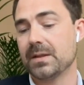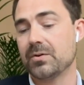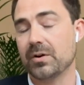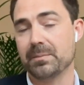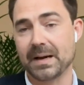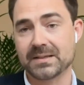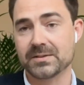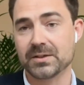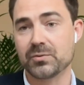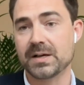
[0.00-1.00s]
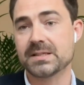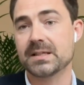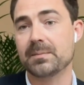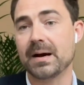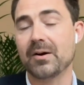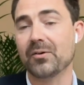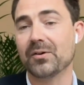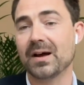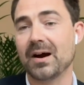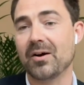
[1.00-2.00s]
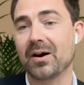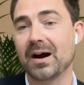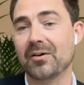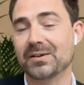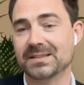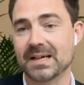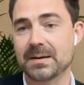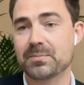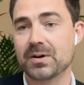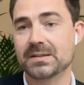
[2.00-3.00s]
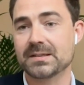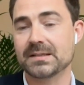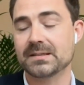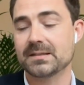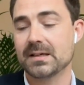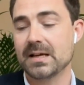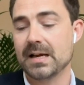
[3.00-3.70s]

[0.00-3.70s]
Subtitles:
going back to the question about our design process,